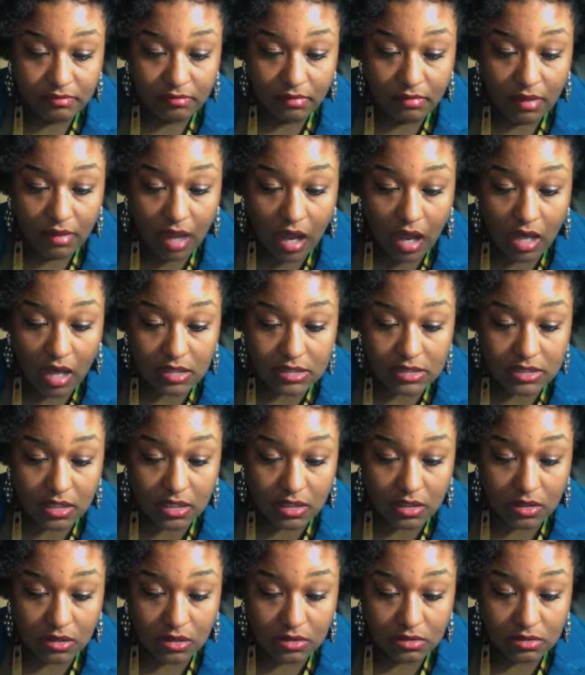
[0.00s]

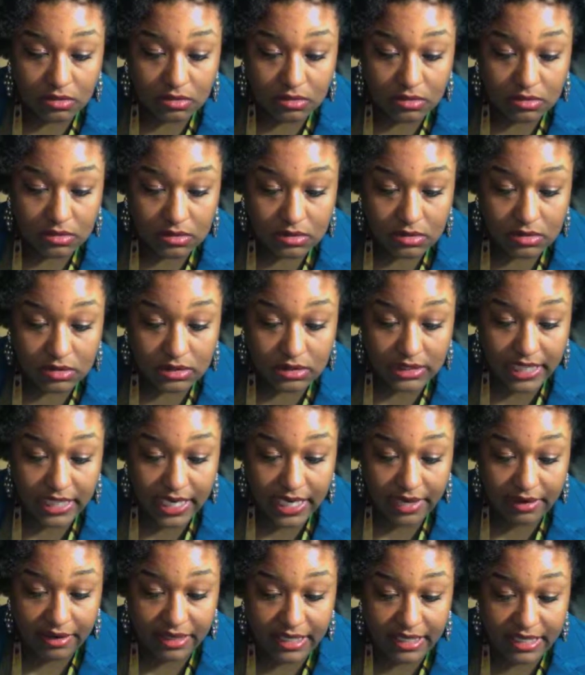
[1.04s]
Also,
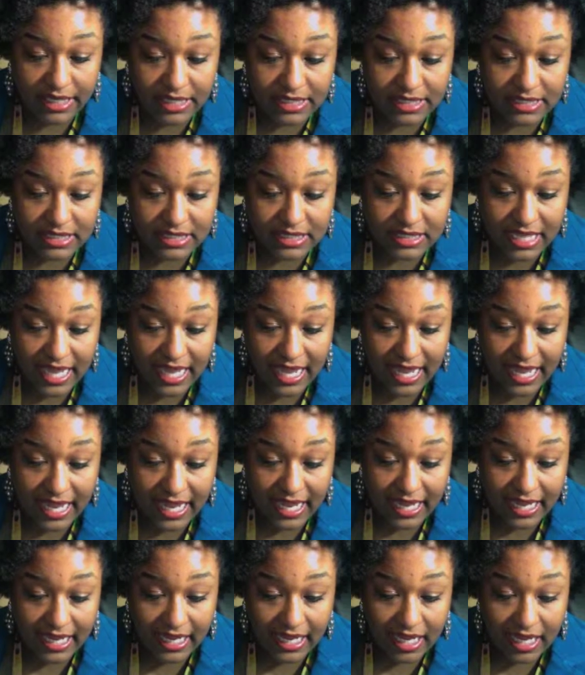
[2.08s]
there is
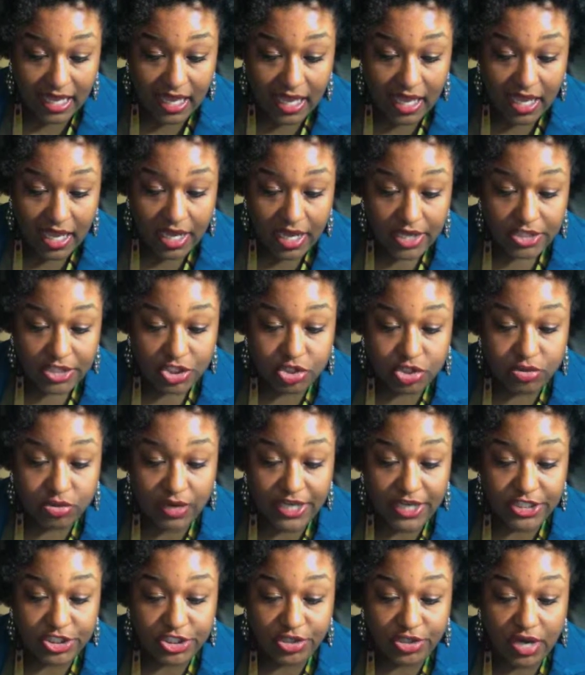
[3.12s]
a
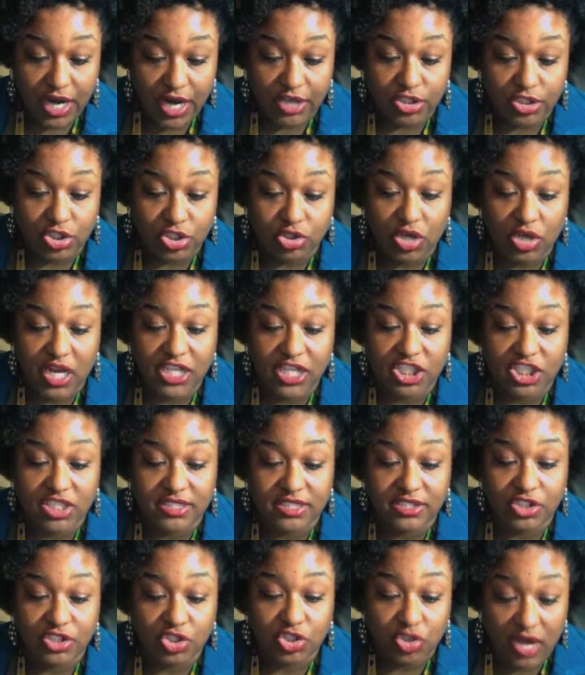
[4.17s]
Treasure Our
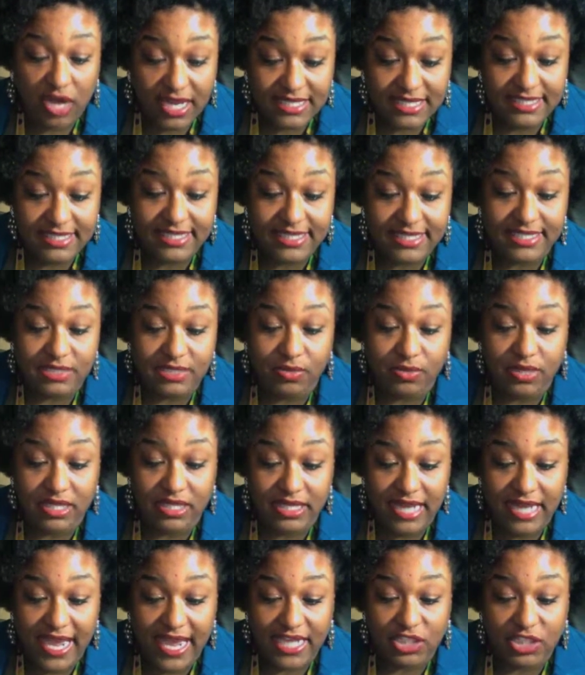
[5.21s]
Tresses with
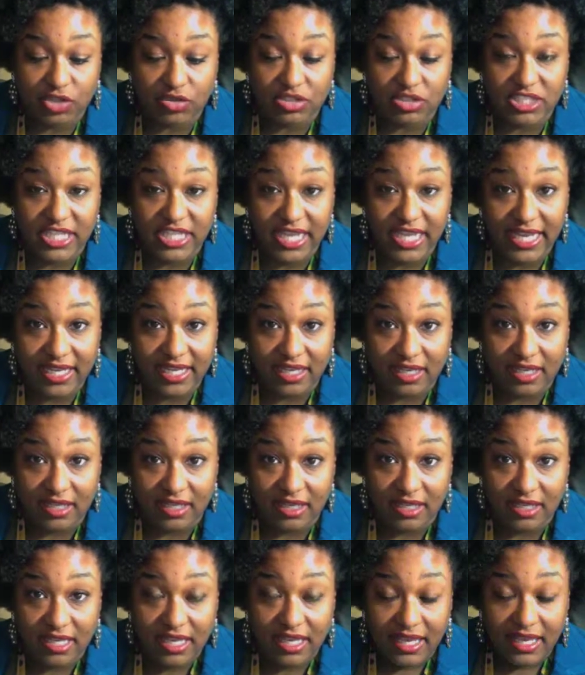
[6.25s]
Natural
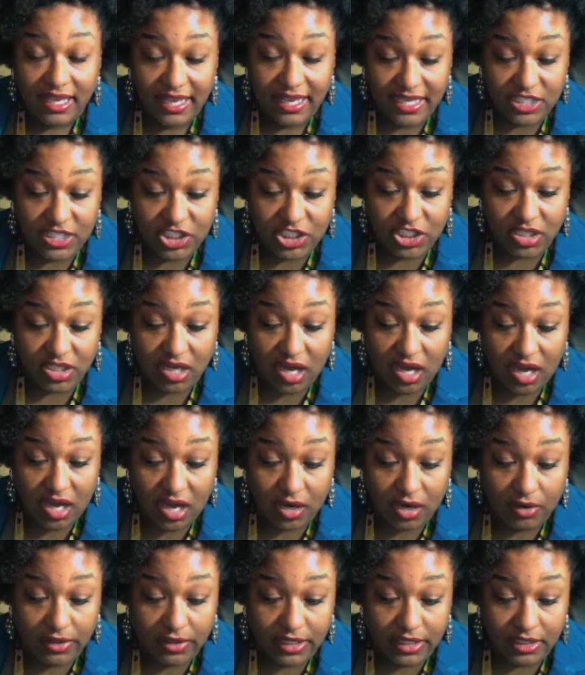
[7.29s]
Chica in
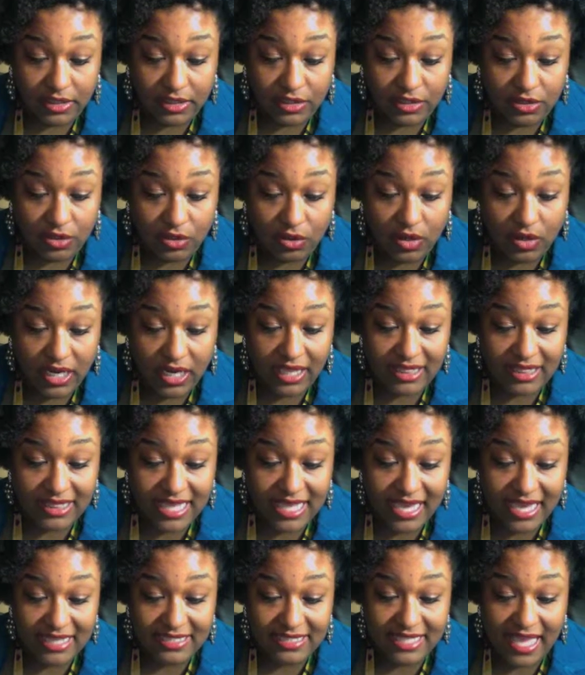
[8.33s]
Chicago, Illinois.
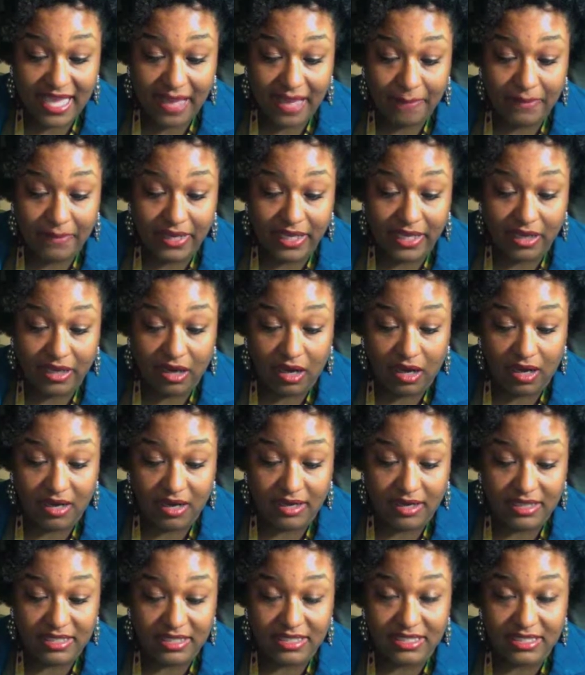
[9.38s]
That's happening
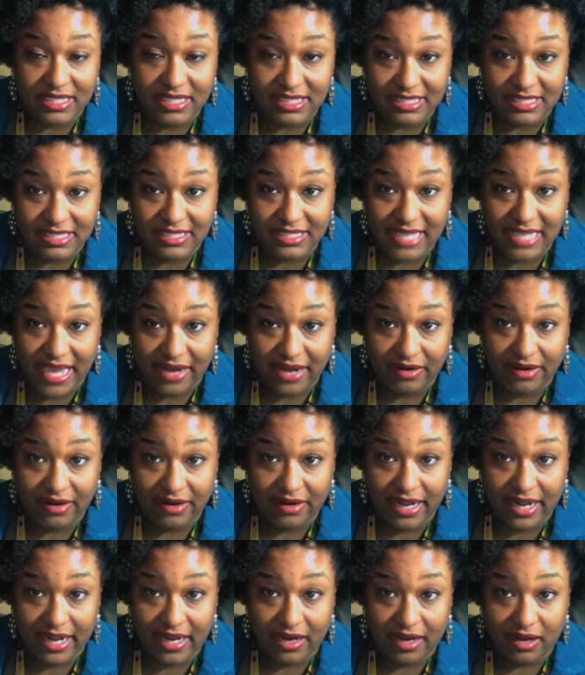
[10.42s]
on this
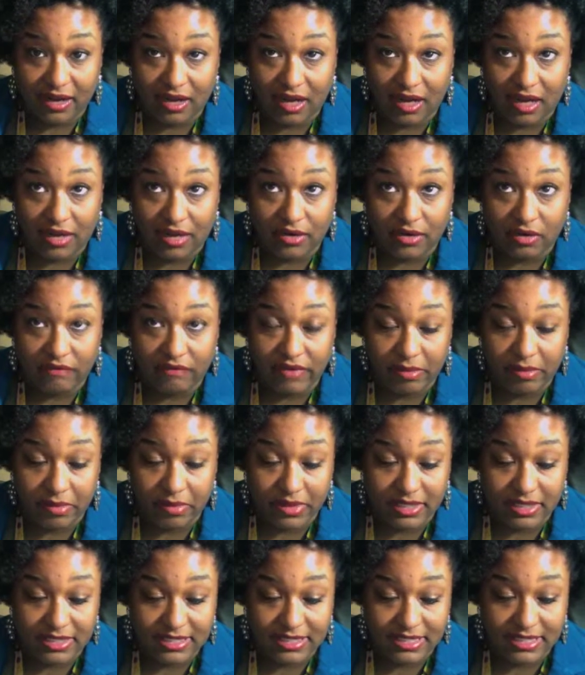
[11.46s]
Saturday,
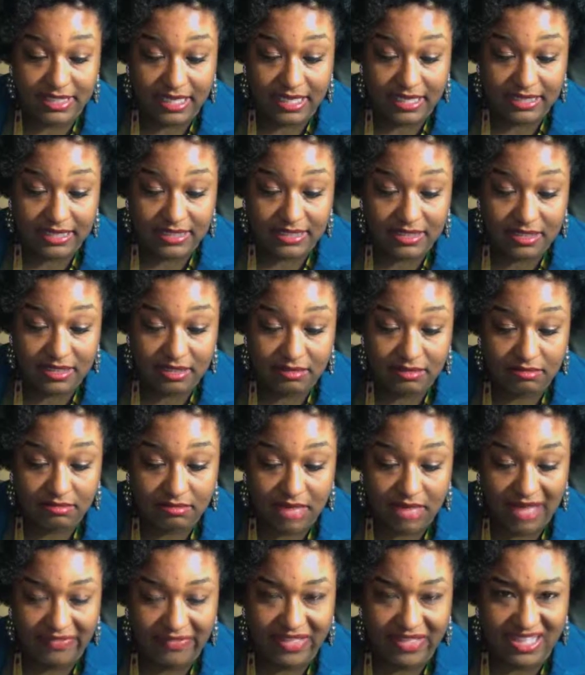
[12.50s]
November the 6th.
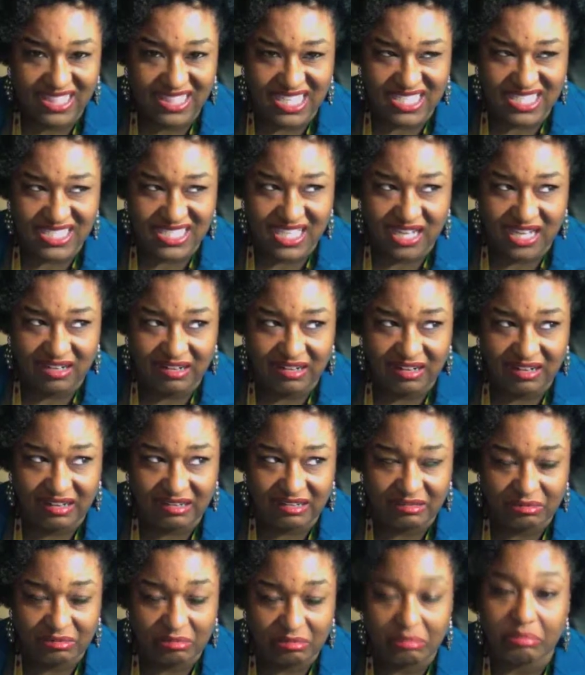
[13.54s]
I think that's
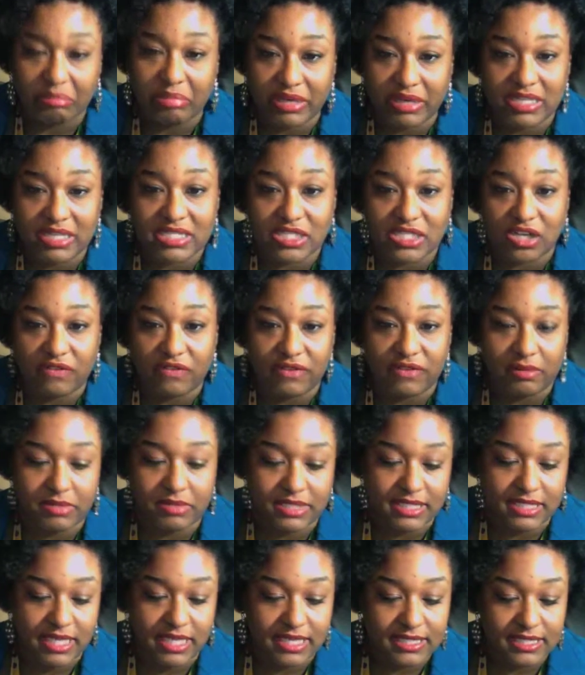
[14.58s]
Saturday, but it's
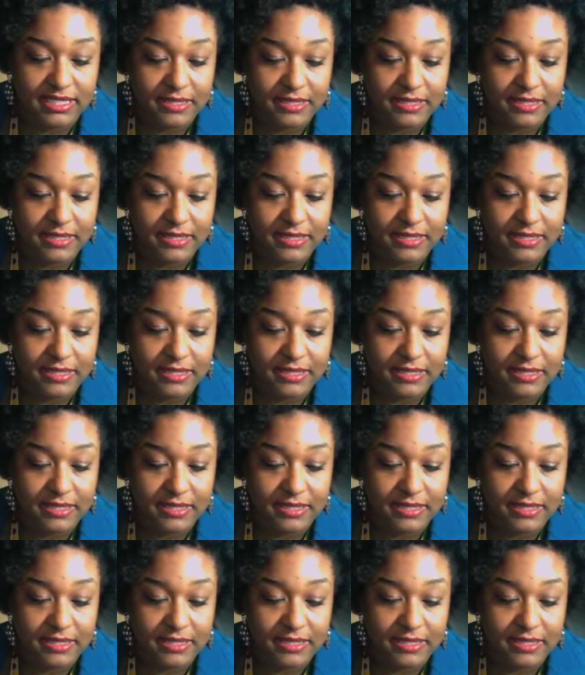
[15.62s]
November 6th.